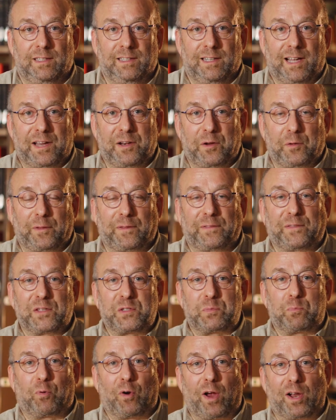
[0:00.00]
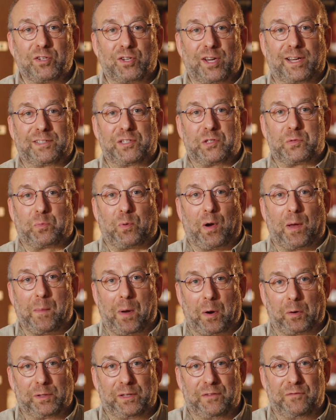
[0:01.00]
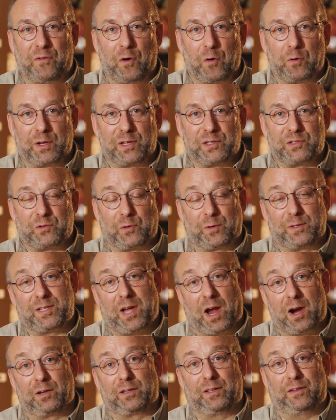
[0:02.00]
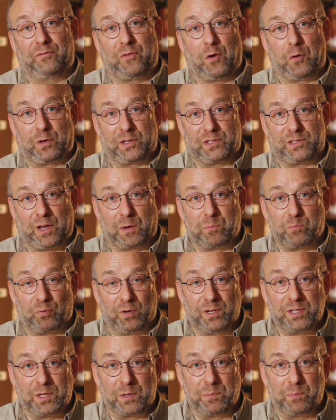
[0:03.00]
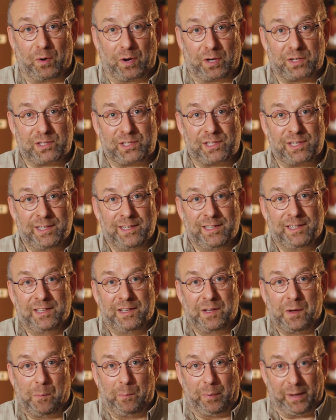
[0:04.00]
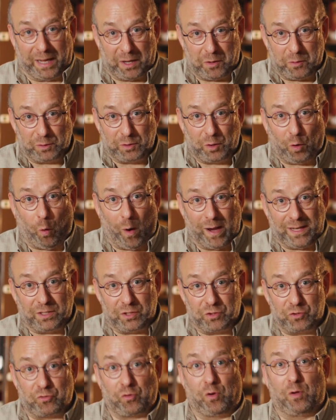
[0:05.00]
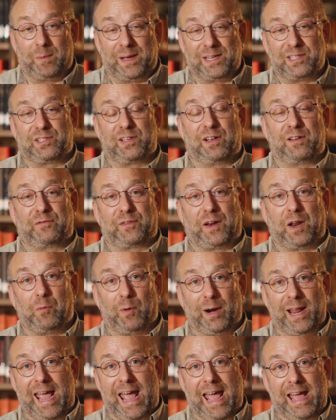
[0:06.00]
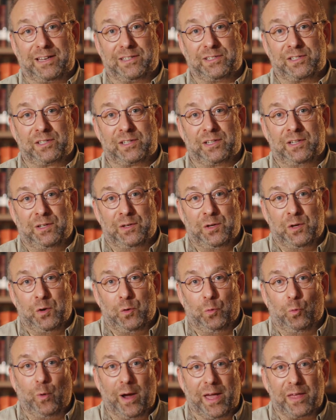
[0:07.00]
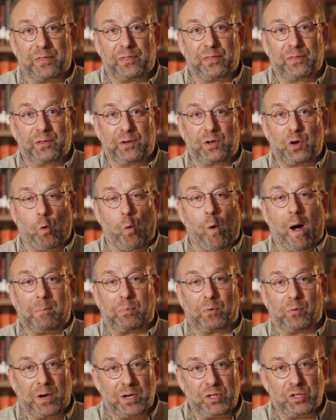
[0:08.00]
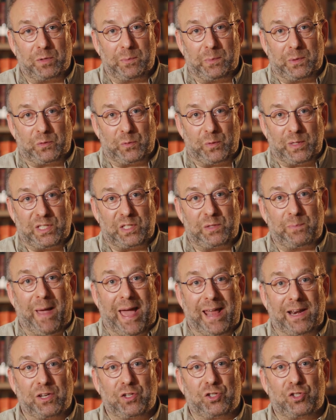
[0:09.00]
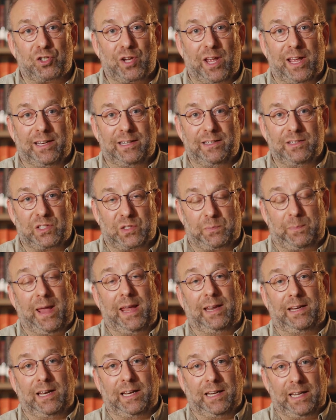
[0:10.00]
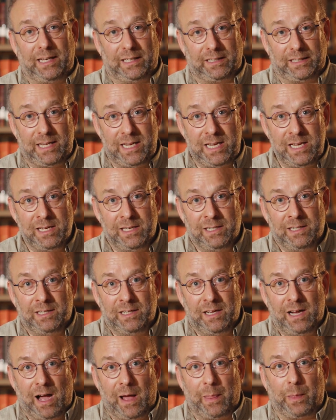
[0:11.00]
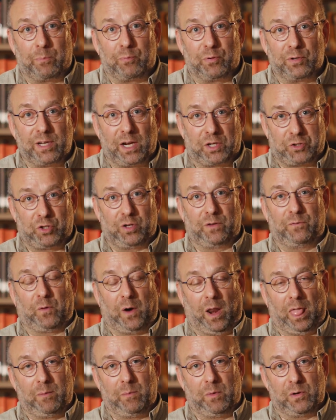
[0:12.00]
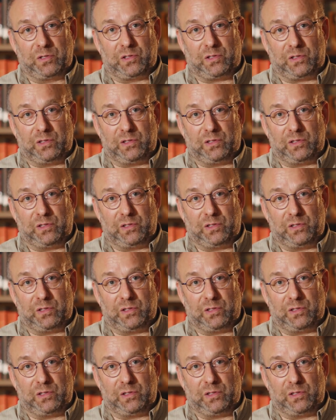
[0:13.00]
I know that this project is primarily focused or entirely focused on printed books, but I couldn't quite control myself, and I want to end with cooperation between Spain and Italy on the production of one of the most